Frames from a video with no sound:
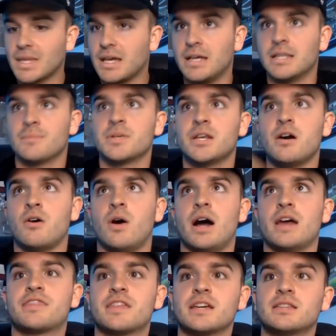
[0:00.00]
And let me know.
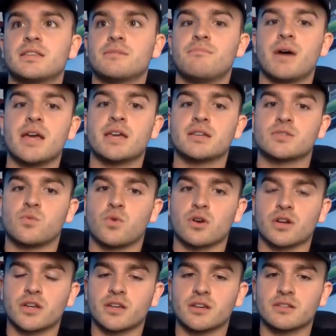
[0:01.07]
I think the mic is
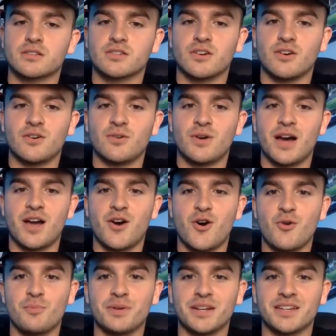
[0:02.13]
working, so I
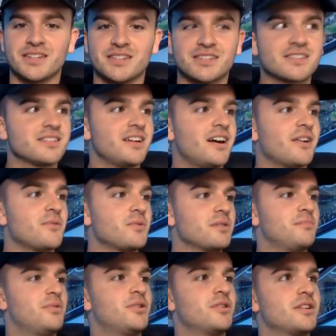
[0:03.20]
hope it is. I don't
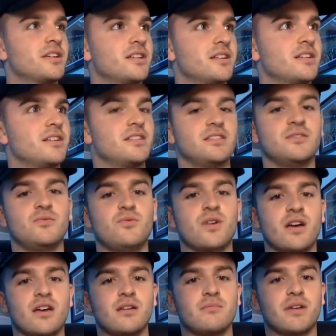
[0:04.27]
want to put it in the
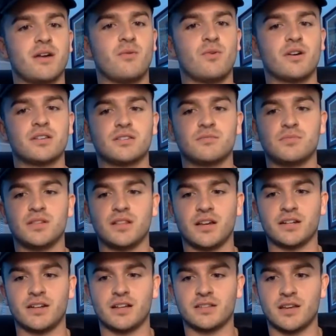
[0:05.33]
way, but I want it to be
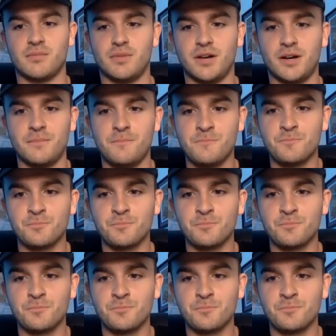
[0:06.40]
like not that bad.